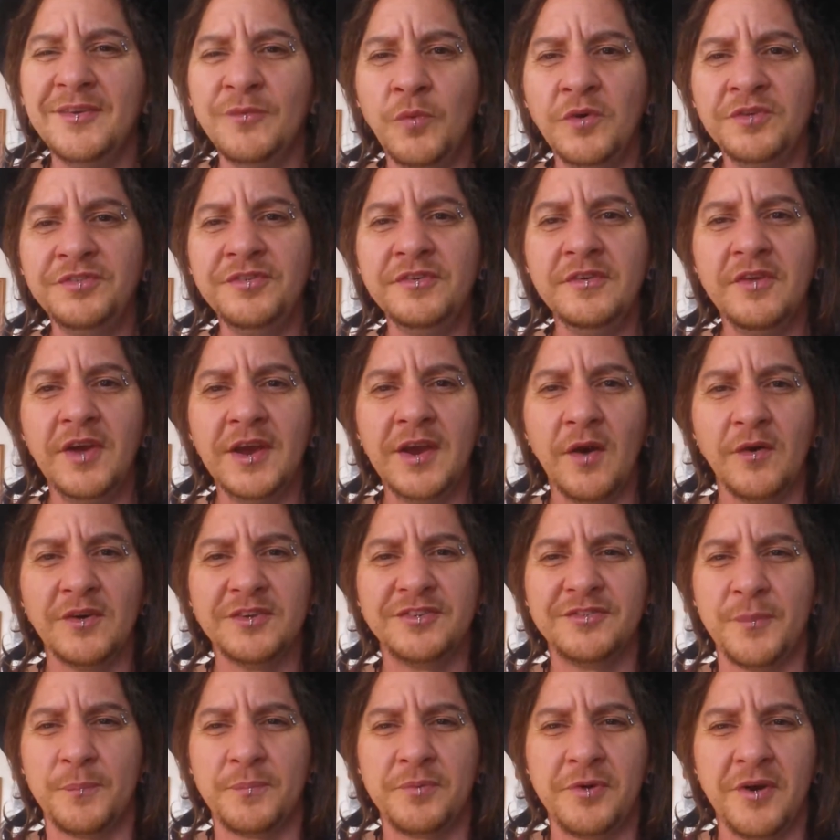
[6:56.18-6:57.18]
wasn't like I
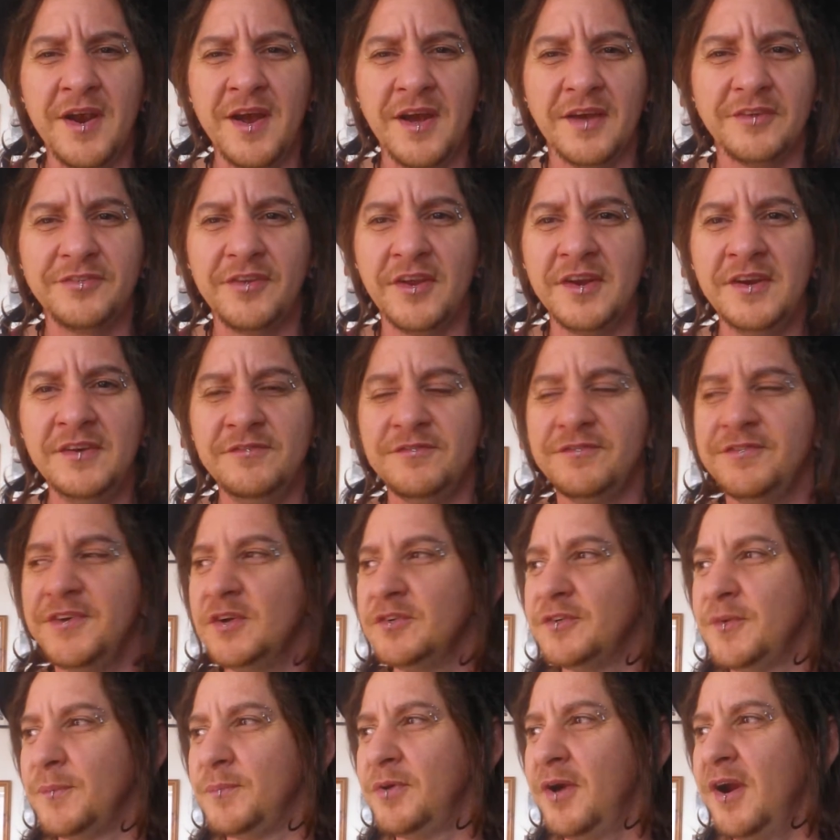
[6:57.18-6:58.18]
was depressed. I didn't
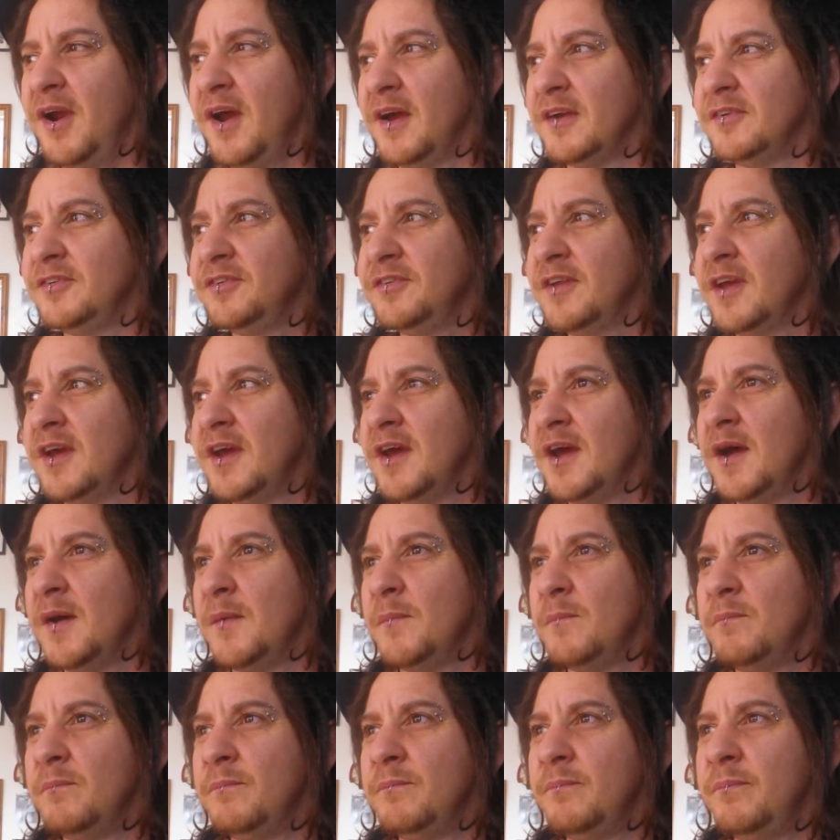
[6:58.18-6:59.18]
feel depressed,
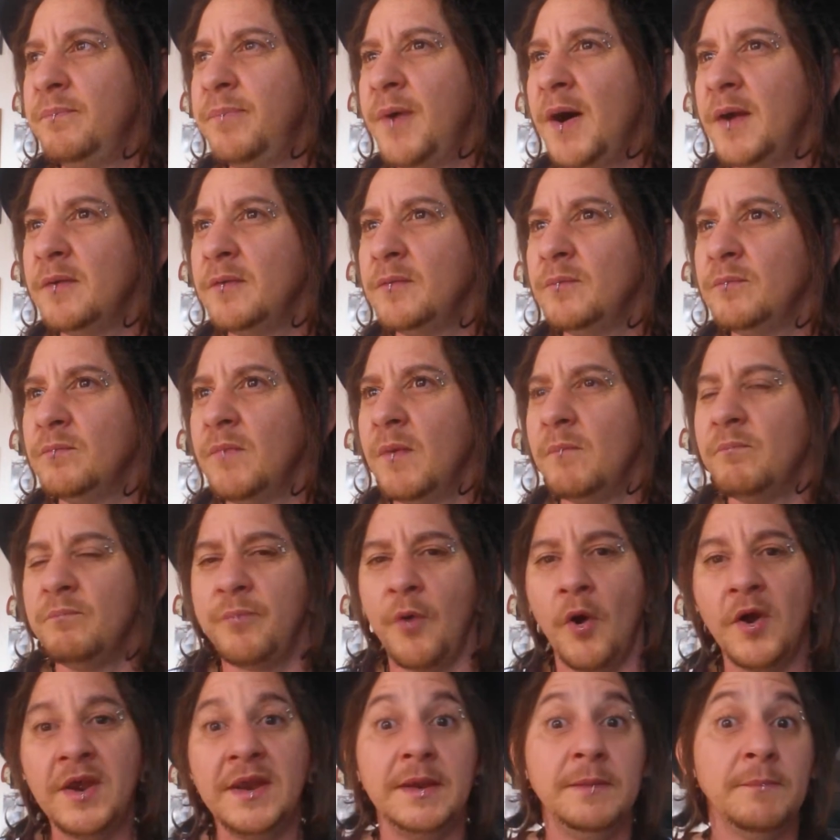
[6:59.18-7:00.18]
but
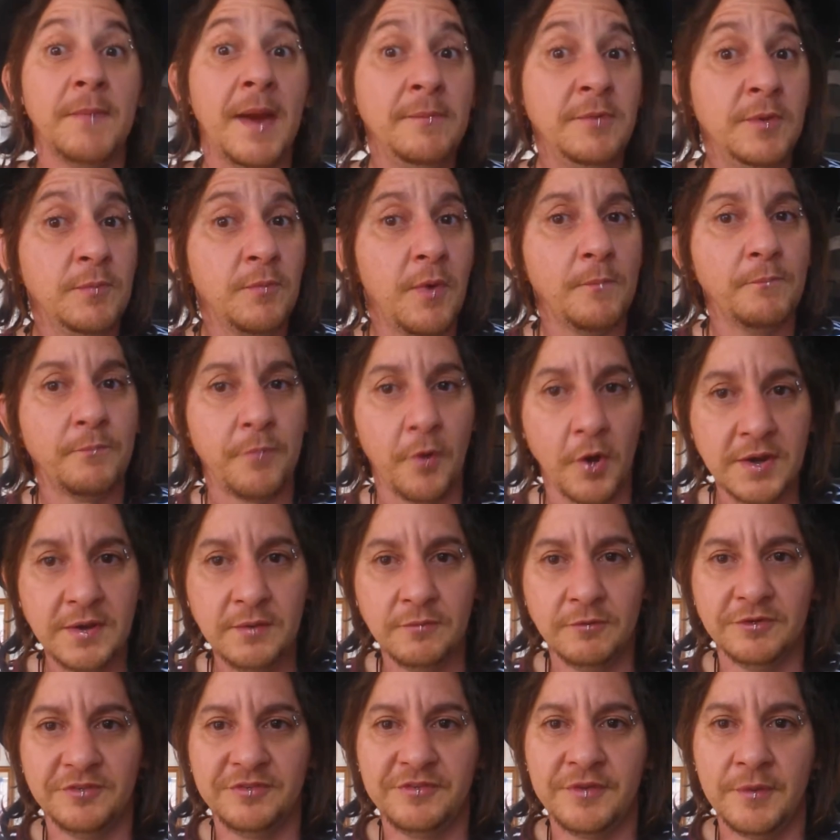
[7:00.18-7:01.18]
maybe my
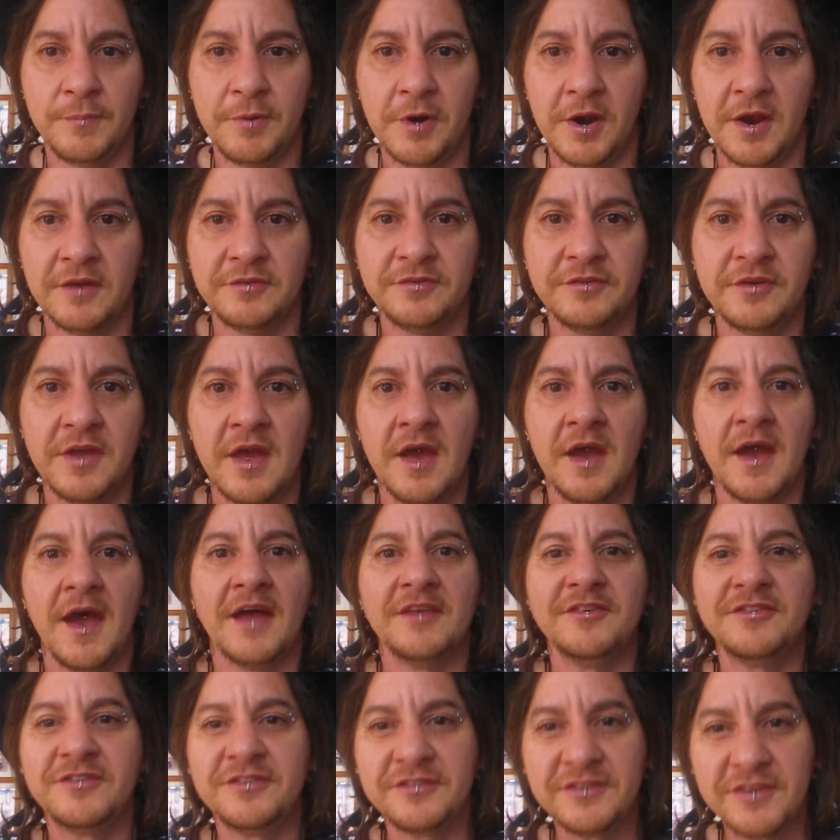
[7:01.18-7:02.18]
body was depressed
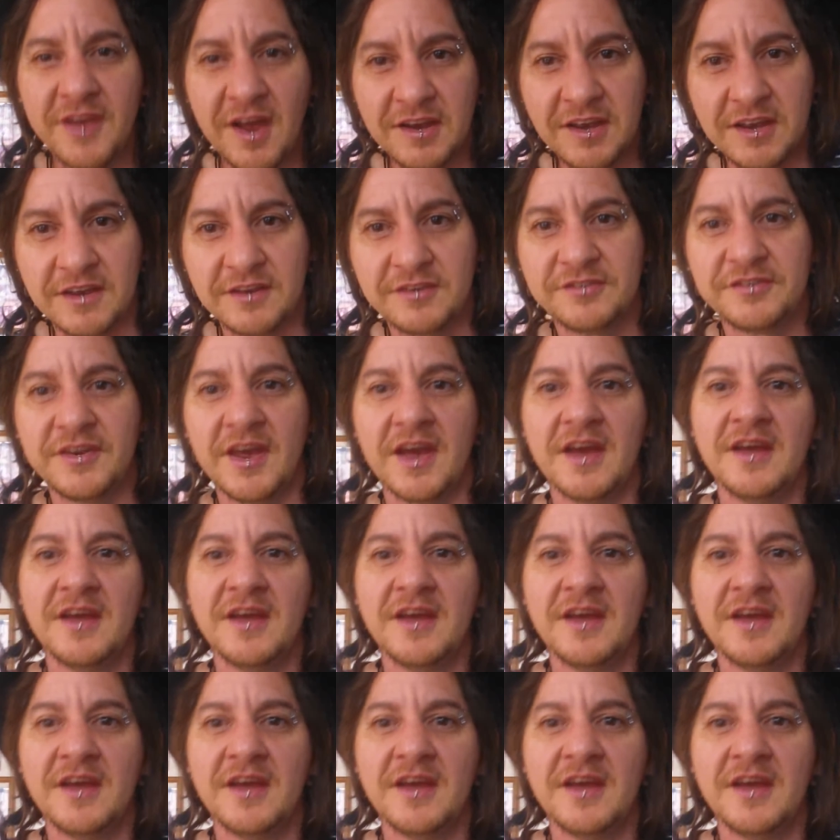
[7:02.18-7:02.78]
and sluggish,